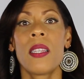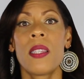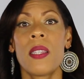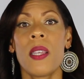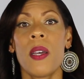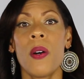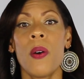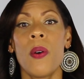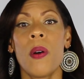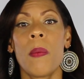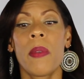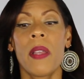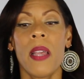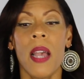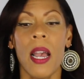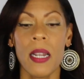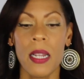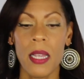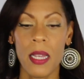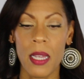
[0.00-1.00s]
So I'm
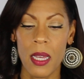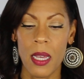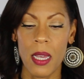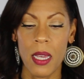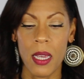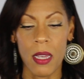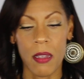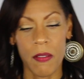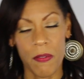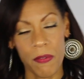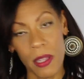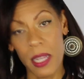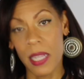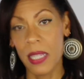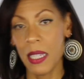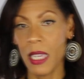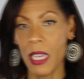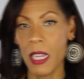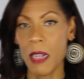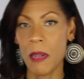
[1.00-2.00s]
kind of
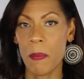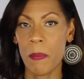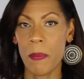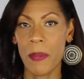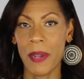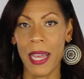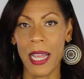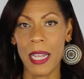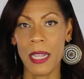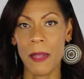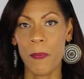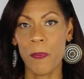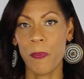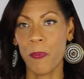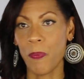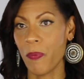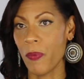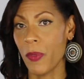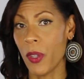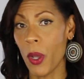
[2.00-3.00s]
conflicted, but I
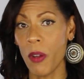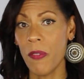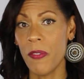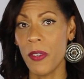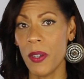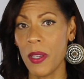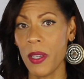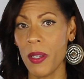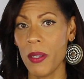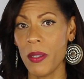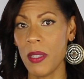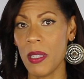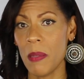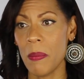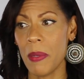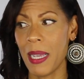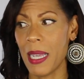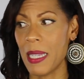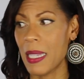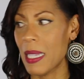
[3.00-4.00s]
don't feel
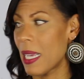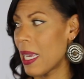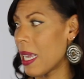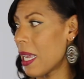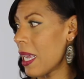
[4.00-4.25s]
guilty because